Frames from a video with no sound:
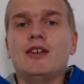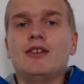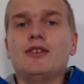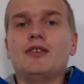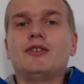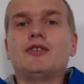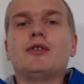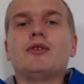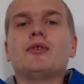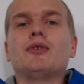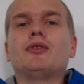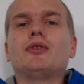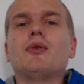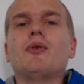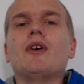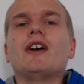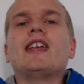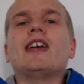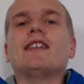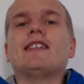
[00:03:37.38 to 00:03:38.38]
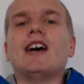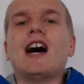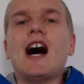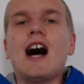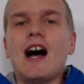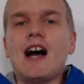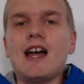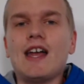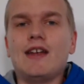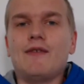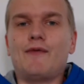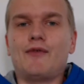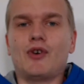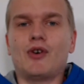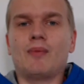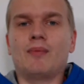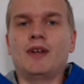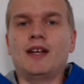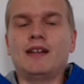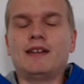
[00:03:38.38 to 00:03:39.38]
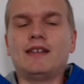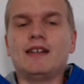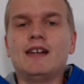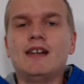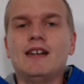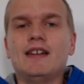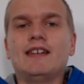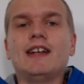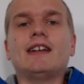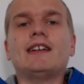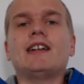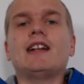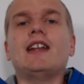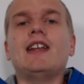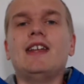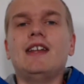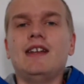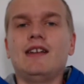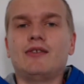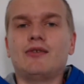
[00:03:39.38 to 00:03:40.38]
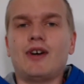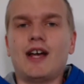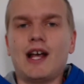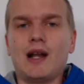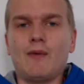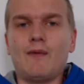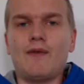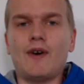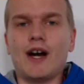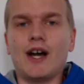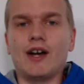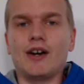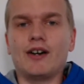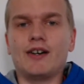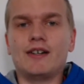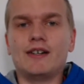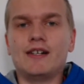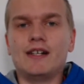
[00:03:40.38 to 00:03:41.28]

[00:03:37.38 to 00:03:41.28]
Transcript: to, to get high from it, that leading to hellfire.